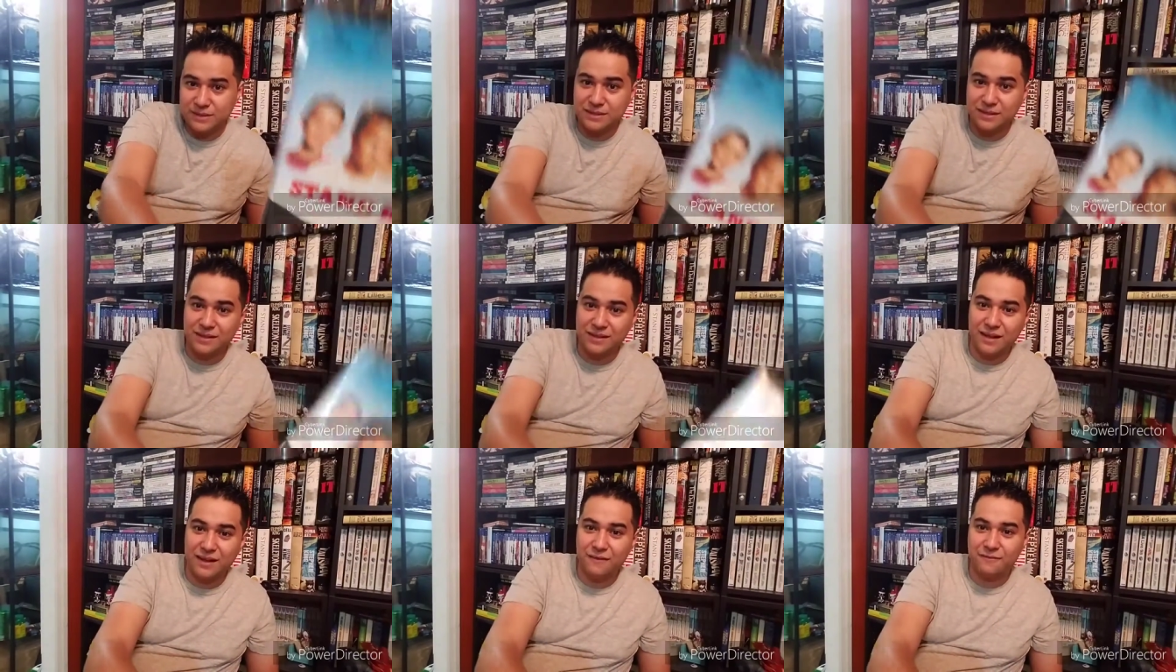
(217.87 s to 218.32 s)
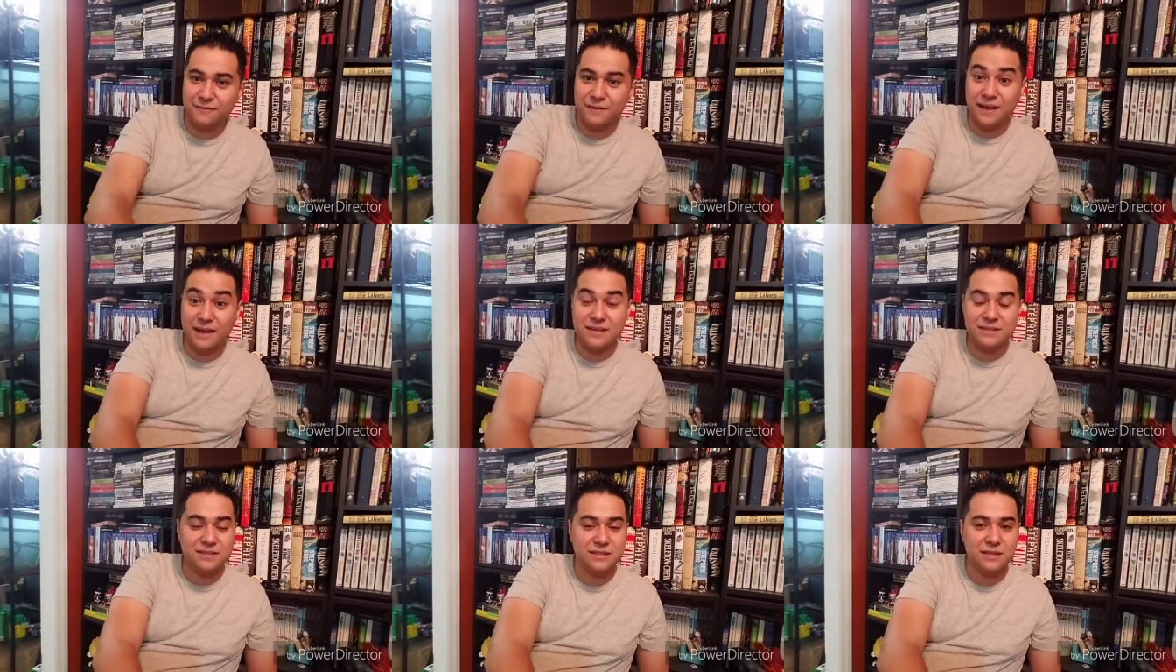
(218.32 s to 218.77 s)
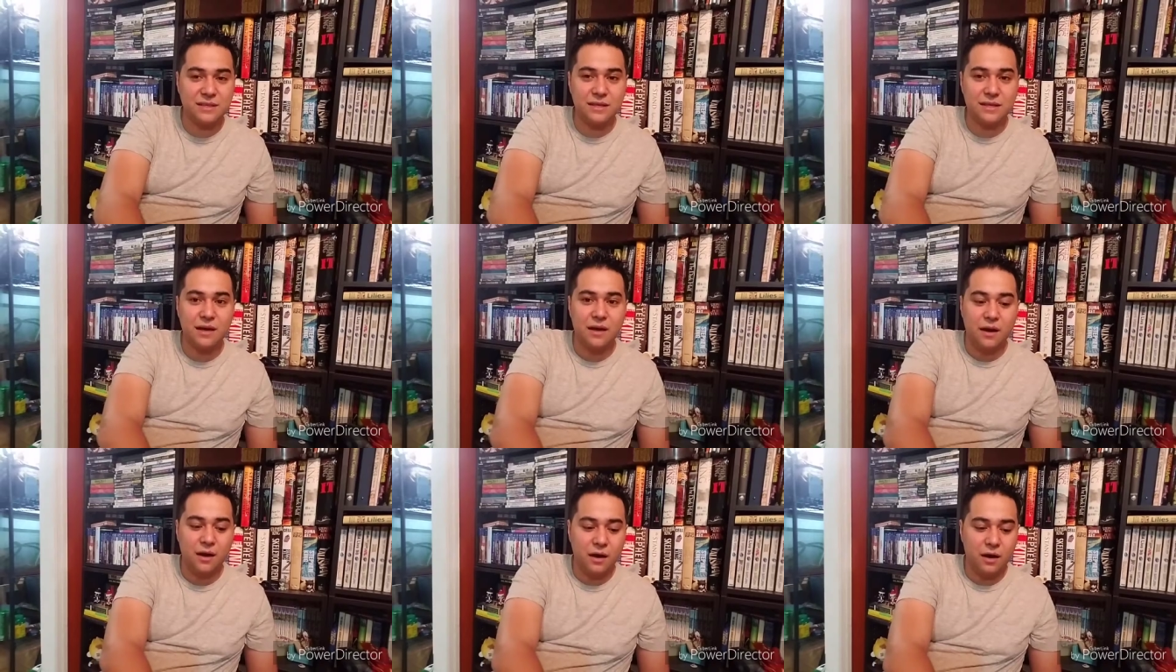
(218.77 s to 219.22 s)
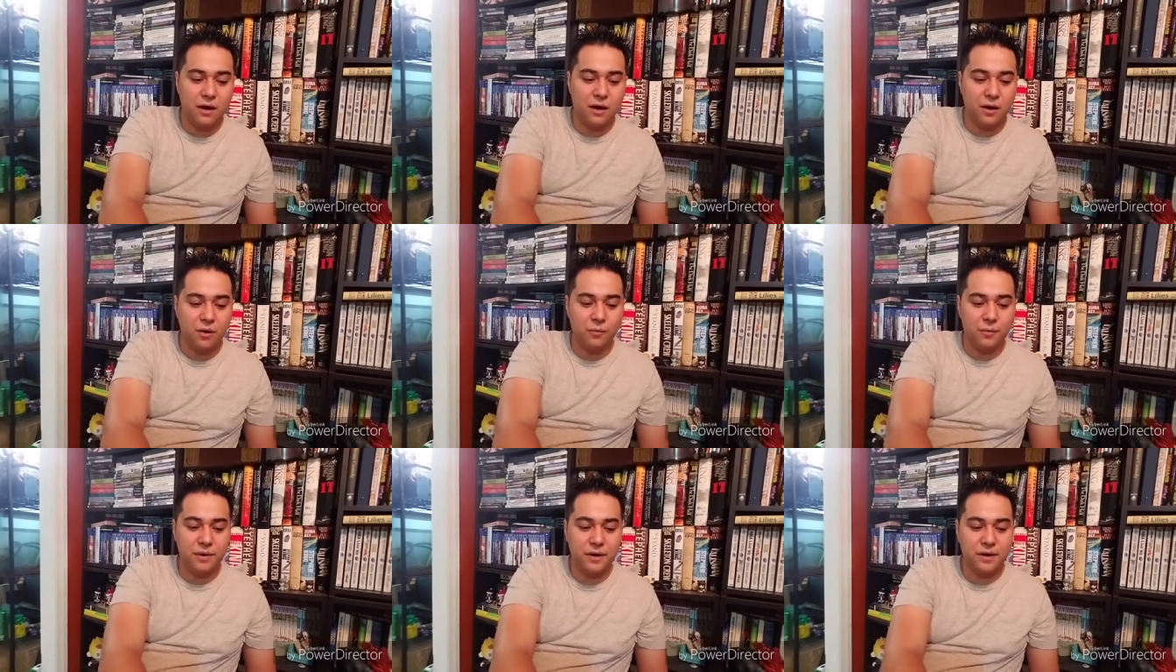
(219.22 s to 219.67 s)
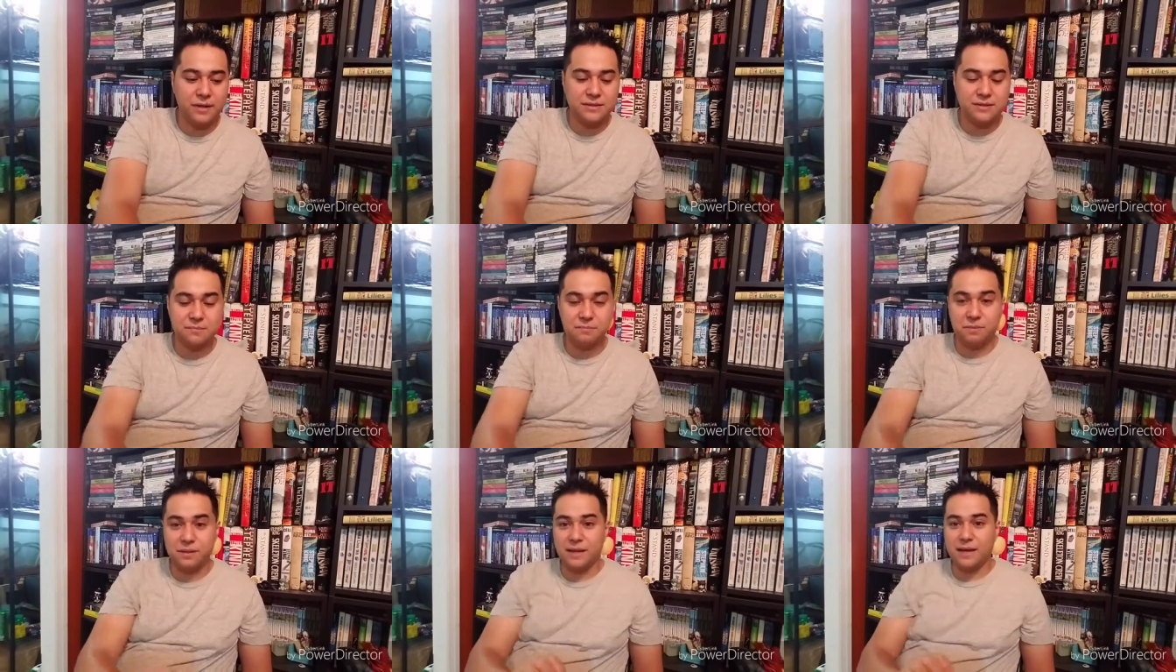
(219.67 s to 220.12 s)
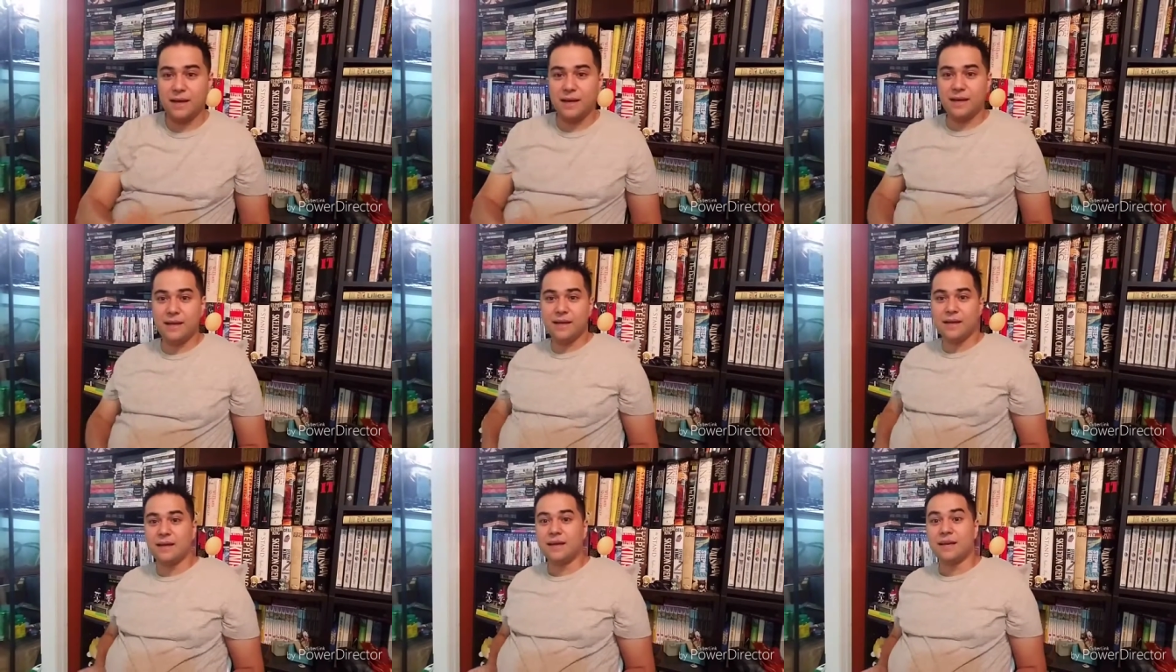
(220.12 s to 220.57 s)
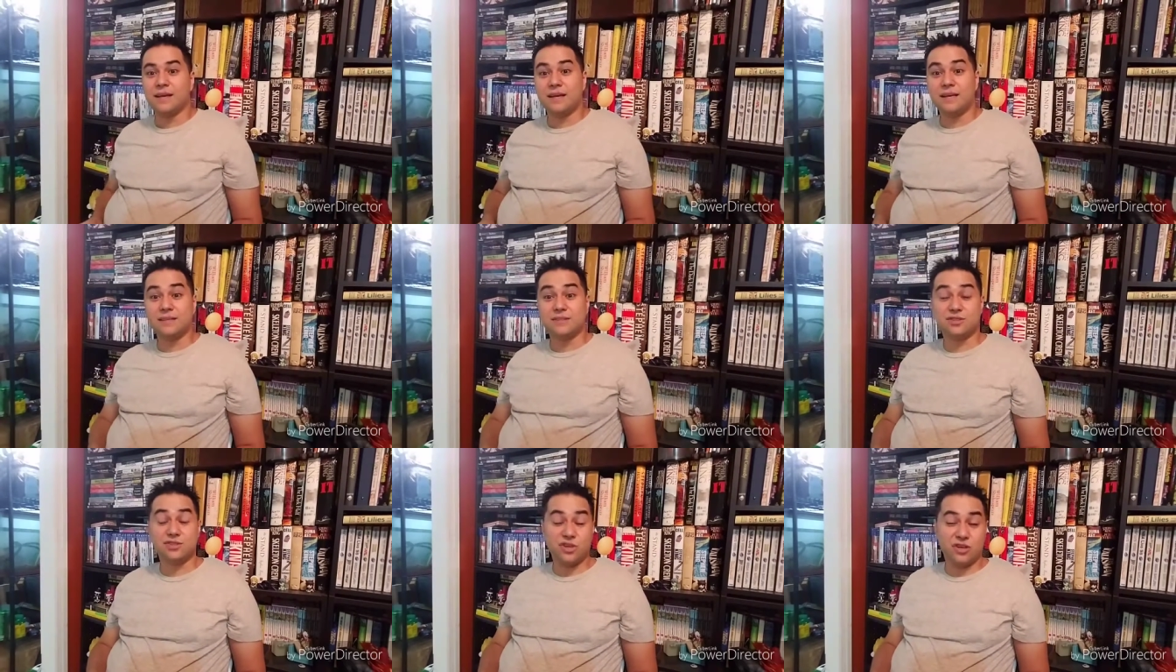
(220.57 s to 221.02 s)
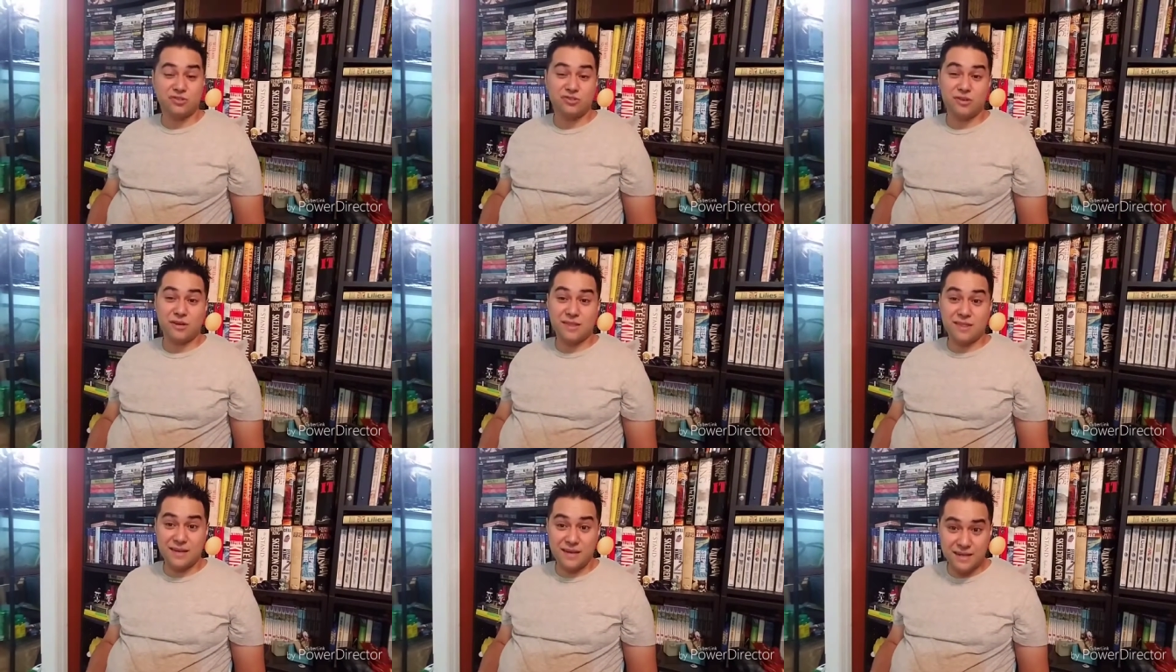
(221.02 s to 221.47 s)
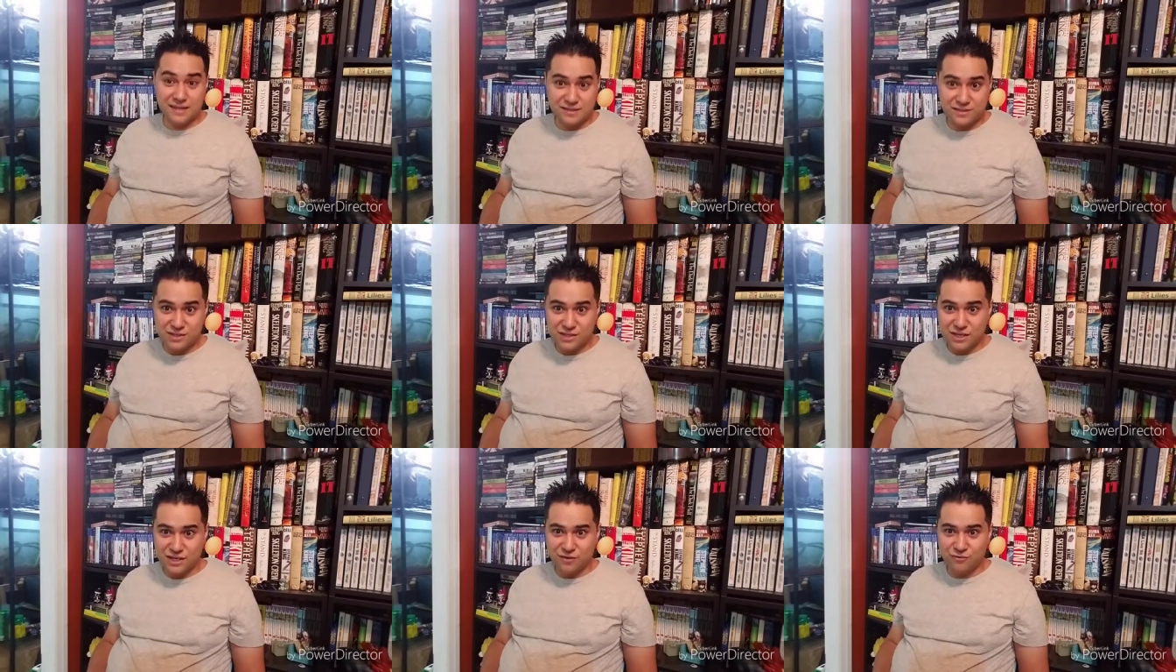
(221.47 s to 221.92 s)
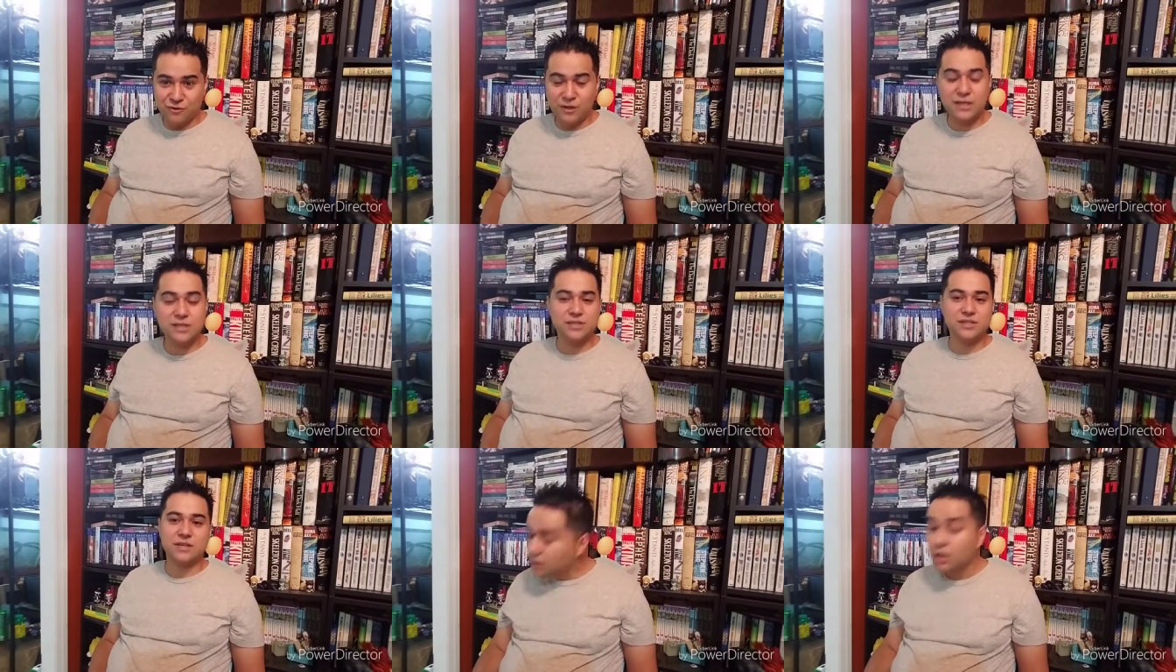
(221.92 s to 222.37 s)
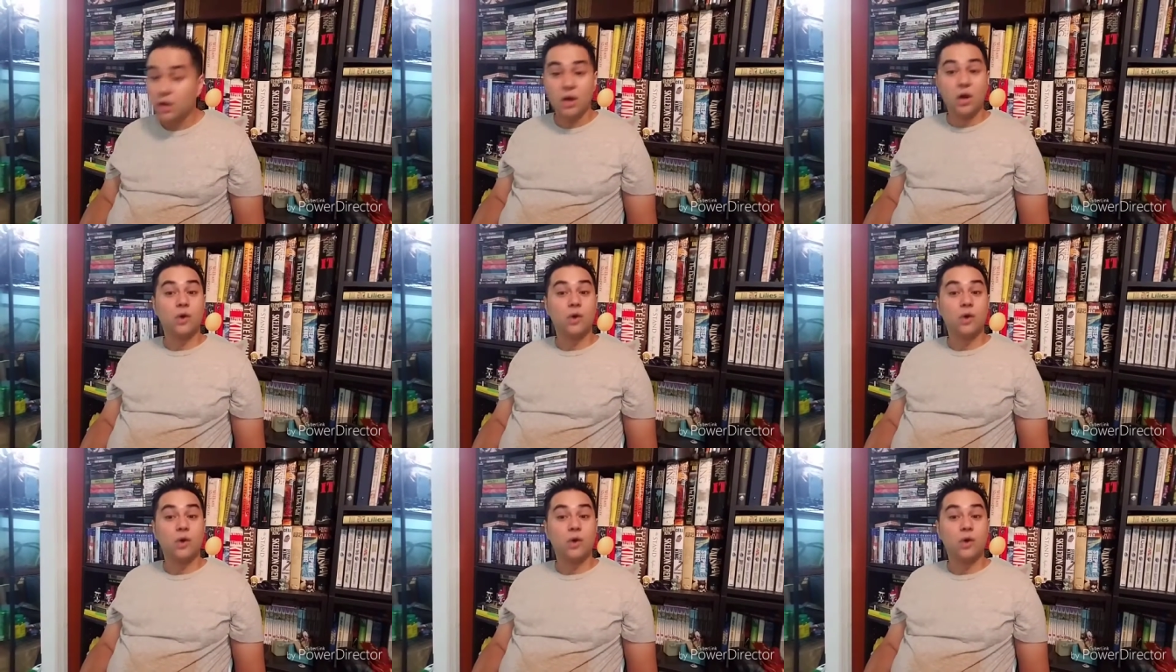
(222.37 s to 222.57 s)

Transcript: to the left, actually uh, went on to play in Star Trek The Next Generation.